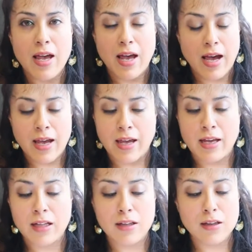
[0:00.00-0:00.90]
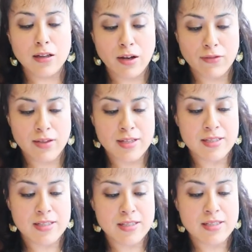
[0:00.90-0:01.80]
I love this.
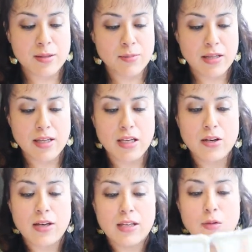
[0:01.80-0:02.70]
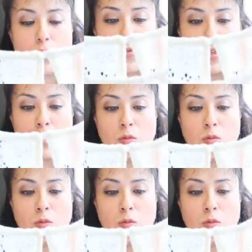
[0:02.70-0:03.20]
This is something that you can really